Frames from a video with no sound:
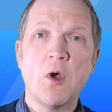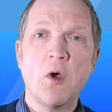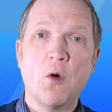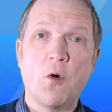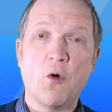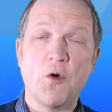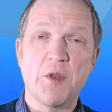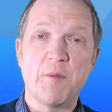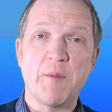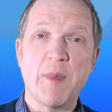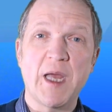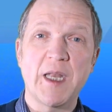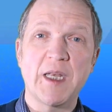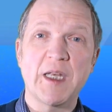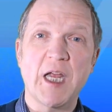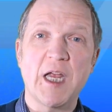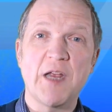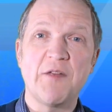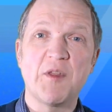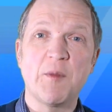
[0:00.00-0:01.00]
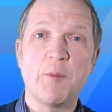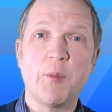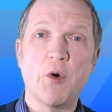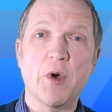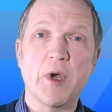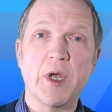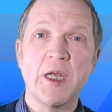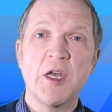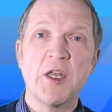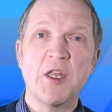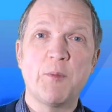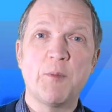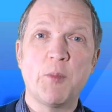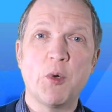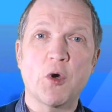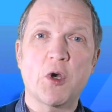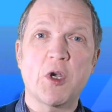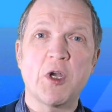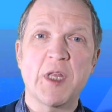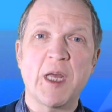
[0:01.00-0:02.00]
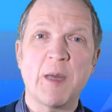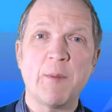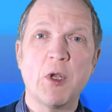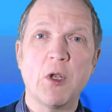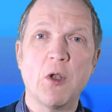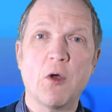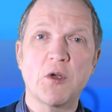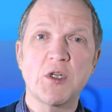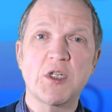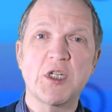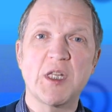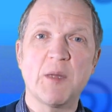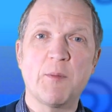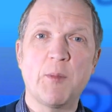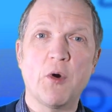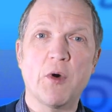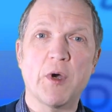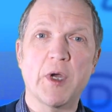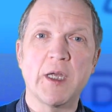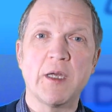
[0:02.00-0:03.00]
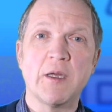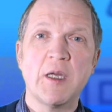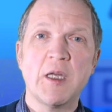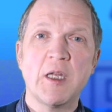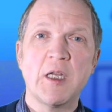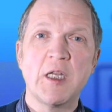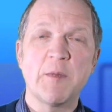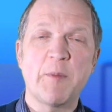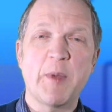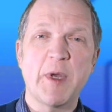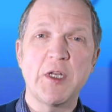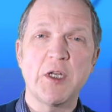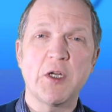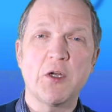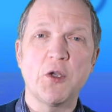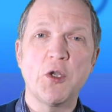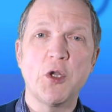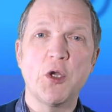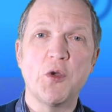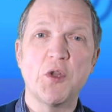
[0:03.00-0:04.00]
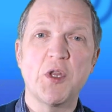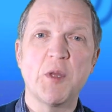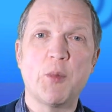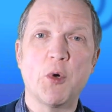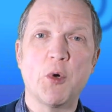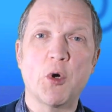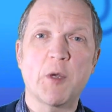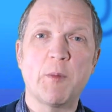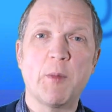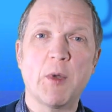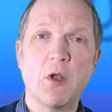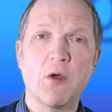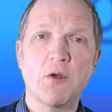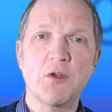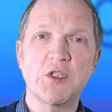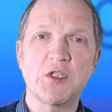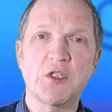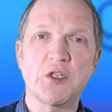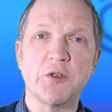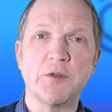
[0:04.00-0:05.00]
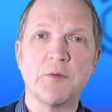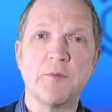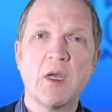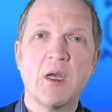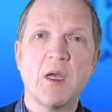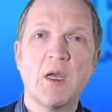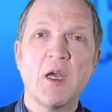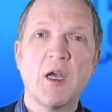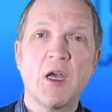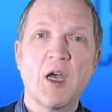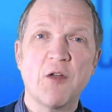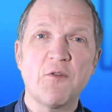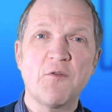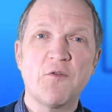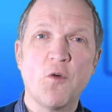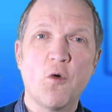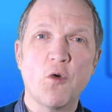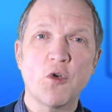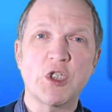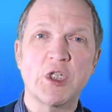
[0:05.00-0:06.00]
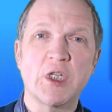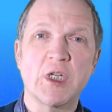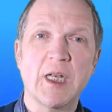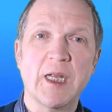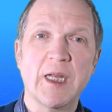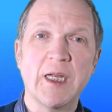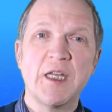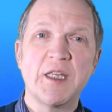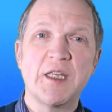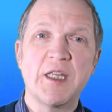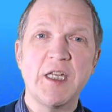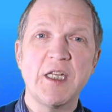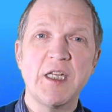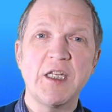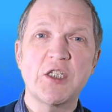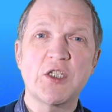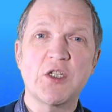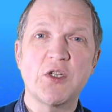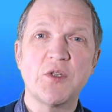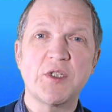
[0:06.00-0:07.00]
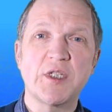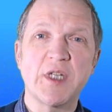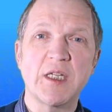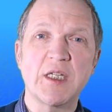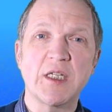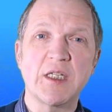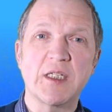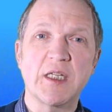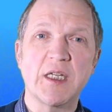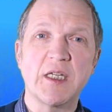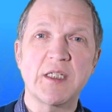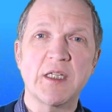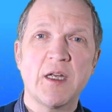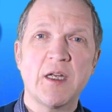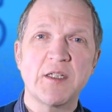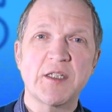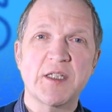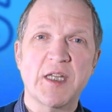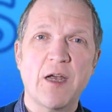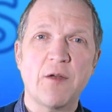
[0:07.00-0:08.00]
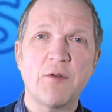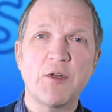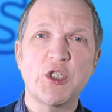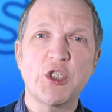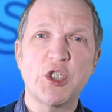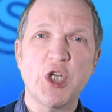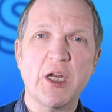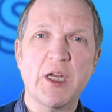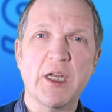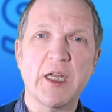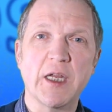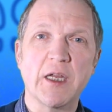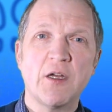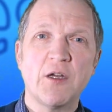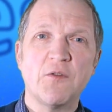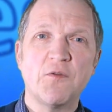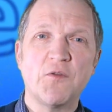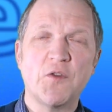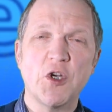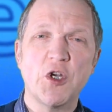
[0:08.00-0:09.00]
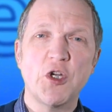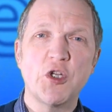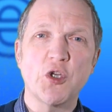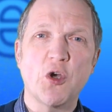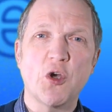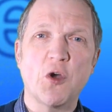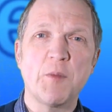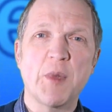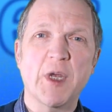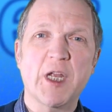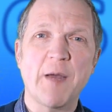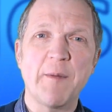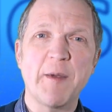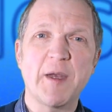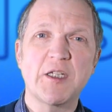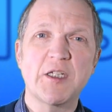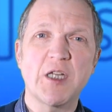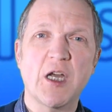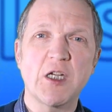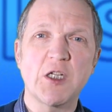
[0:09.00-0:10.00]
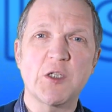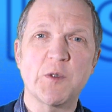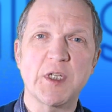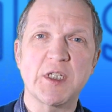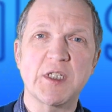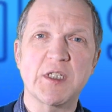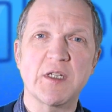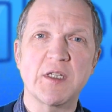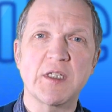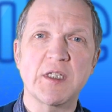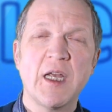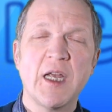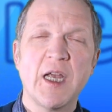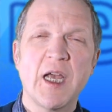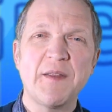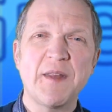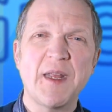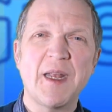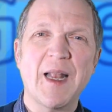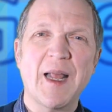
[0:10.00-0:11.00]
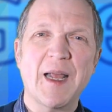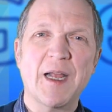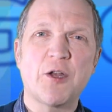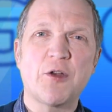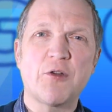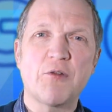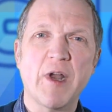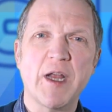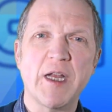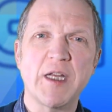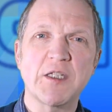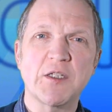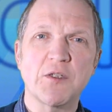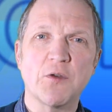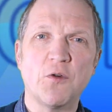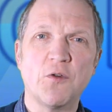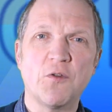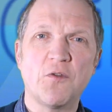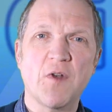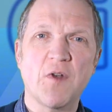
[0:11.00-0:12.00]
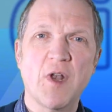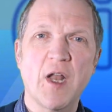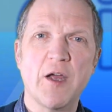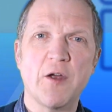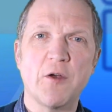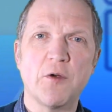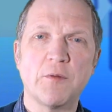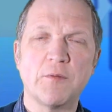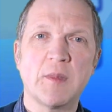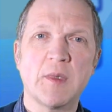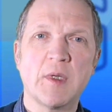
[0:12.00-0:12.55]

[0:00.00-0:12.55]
or the man gave the boy the book that belonged to the boy, depending on who the book belongs to. Unfortunately, these two sentences sound chunky, verge on becoming tongue twisters, and they lack grace or flow.